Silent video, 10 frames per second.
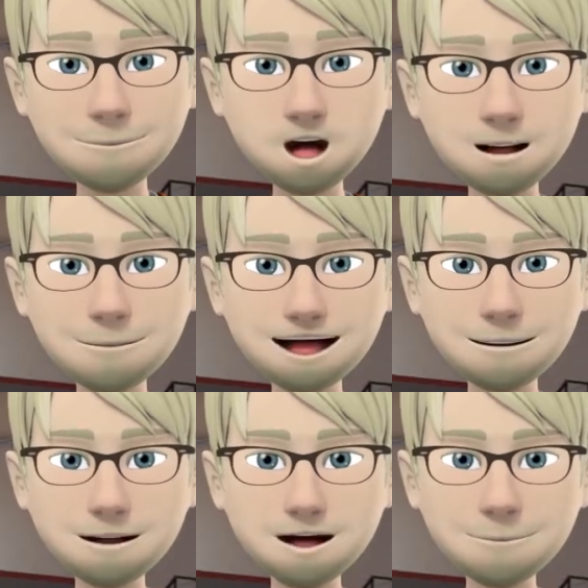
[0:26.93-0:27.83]
types
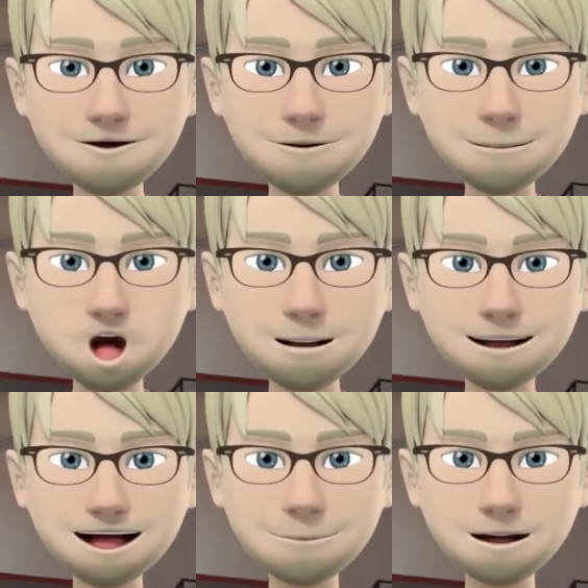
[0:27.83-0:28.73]
of Genergy
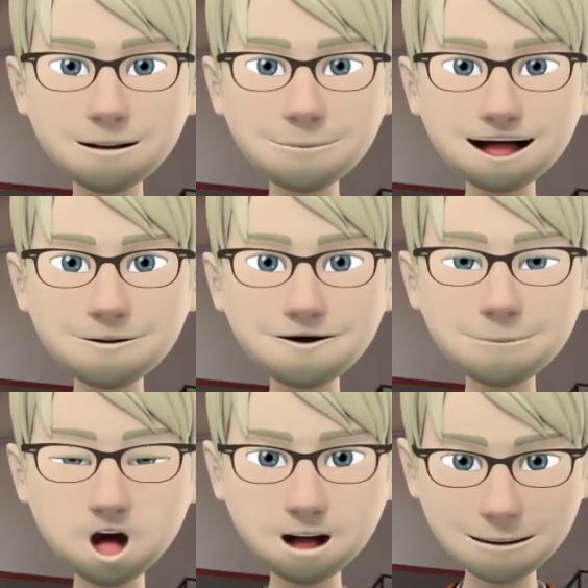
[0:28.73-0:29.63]
electric
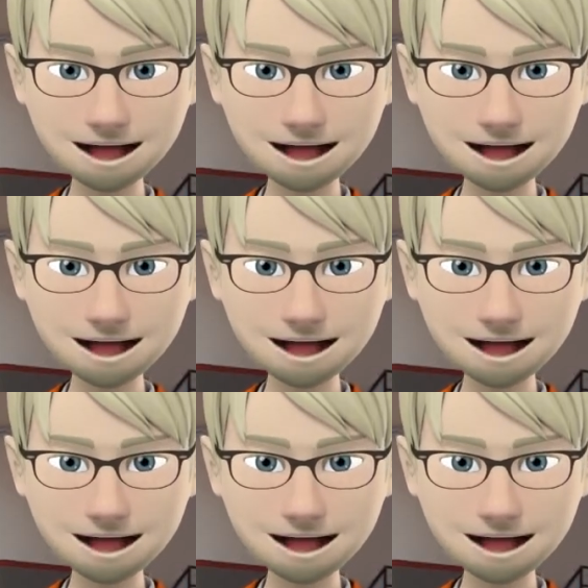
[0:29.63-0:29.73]
generators.